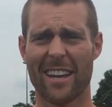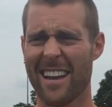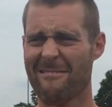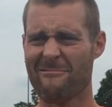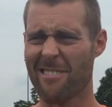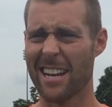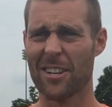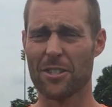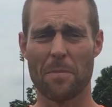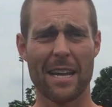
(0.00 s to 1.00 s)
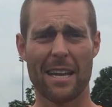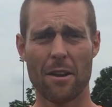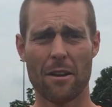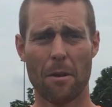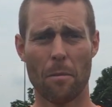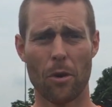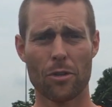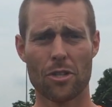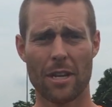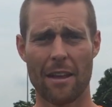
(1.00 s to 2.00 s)
It really doesn't mean
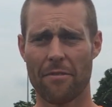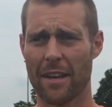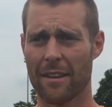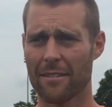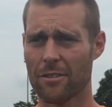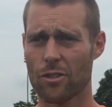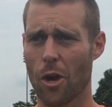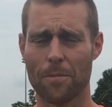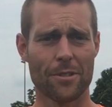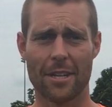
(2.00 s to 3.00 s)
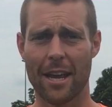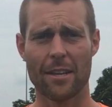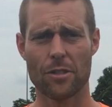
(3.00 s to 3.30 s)
much if it stops today.